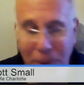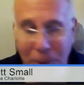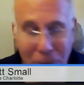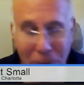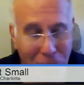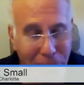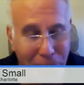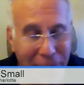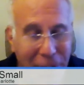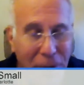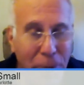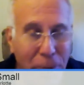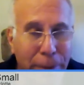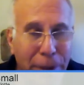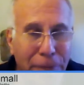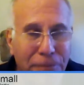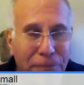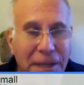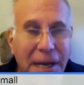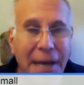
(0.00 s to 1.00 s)
It took me a little bit
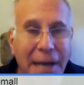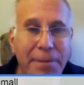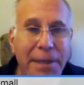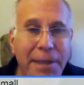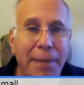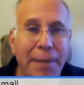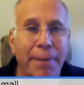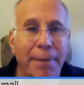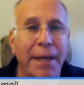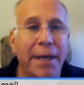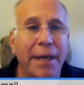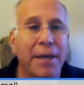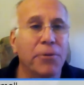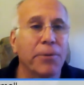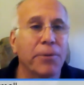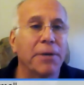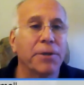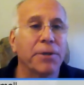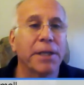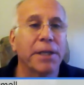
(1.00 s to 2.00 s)
of time to get my head
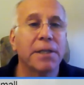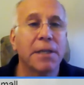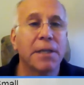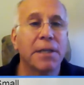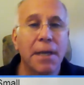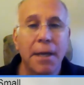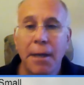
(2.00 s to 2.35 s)
around it.